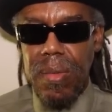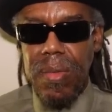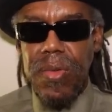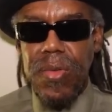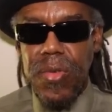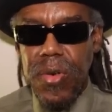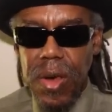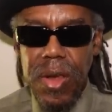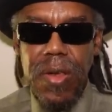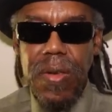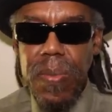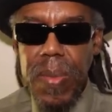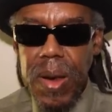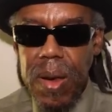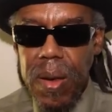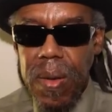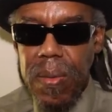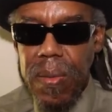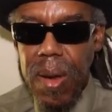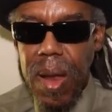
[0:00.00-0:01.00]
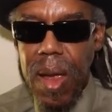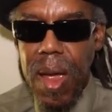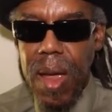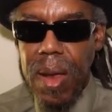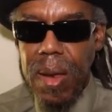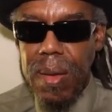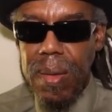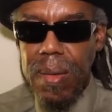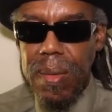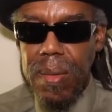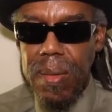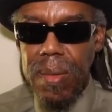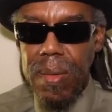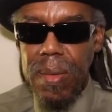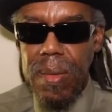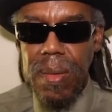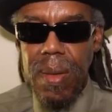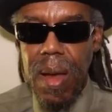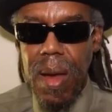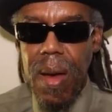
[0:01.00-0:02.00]
Trust me on that.
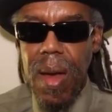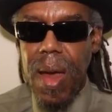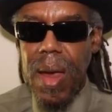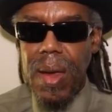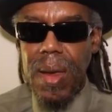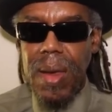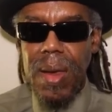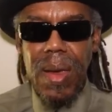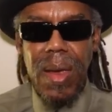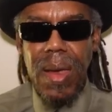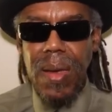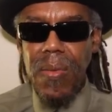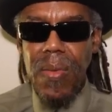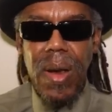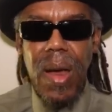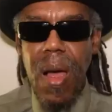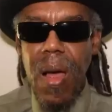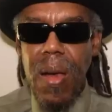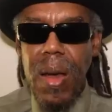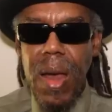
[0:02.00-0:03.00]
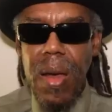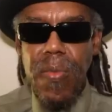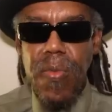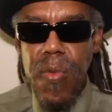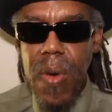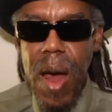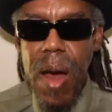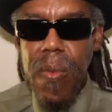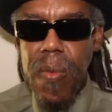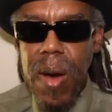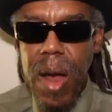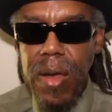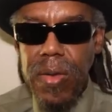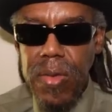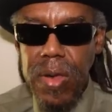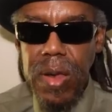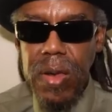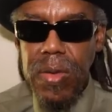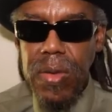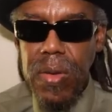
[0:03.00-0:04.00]
Alright? Ain't with all that rah rah
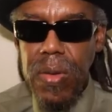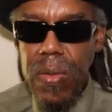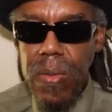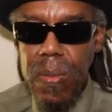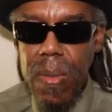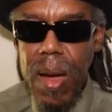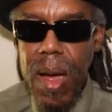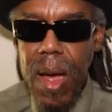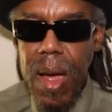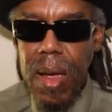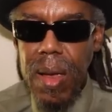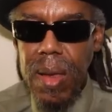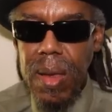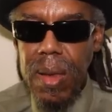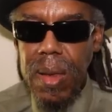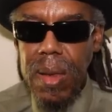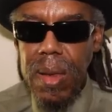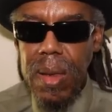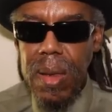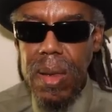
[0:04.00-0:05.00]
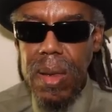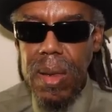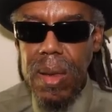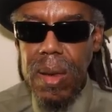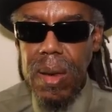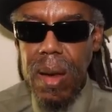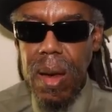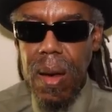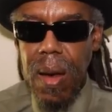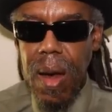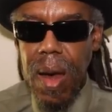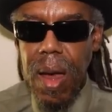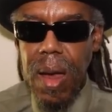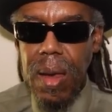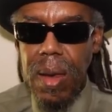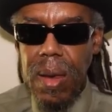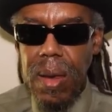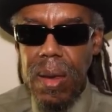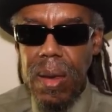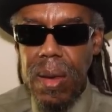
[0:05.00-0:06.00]
sis All
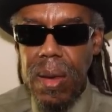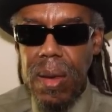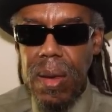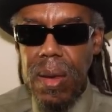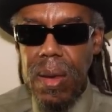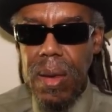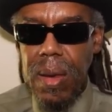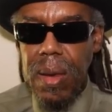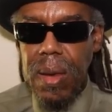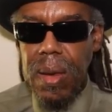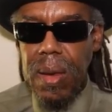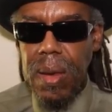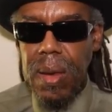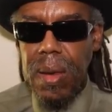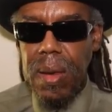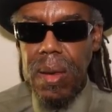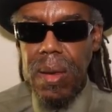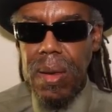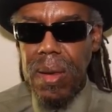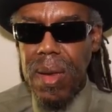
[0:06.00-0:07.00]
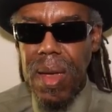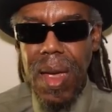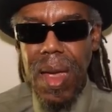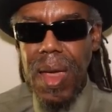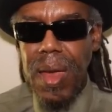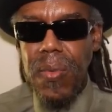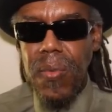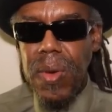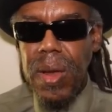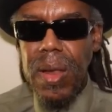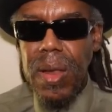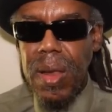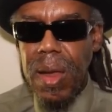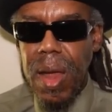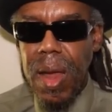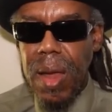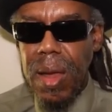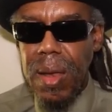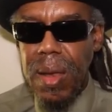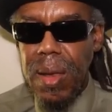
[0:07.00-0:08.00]
right? I ain't with
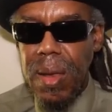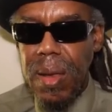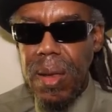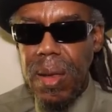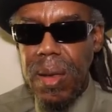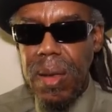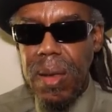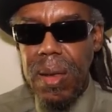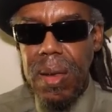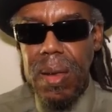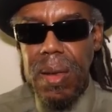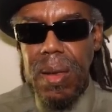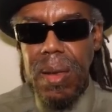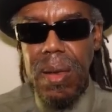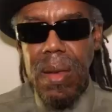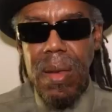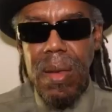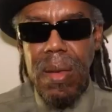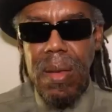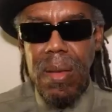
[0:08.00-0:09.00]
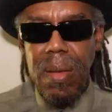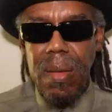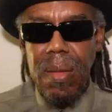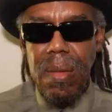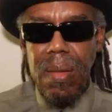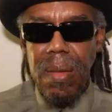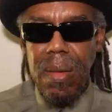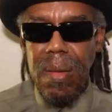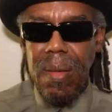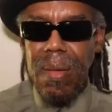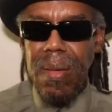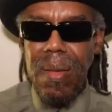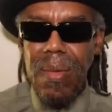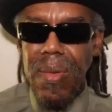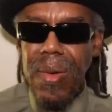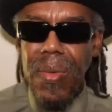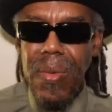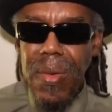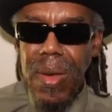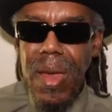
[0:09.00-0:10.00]
that. I
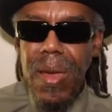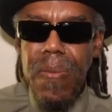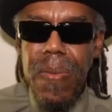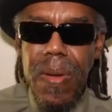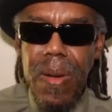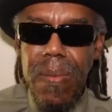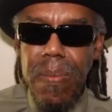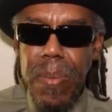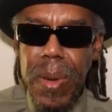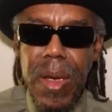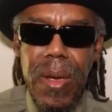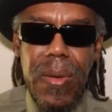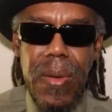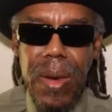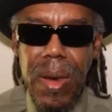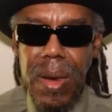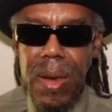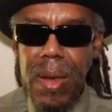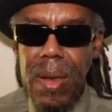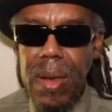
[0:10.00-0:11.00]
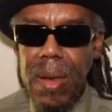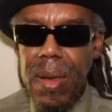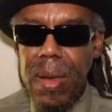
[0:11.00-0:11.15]
ain't going to keep it a billion.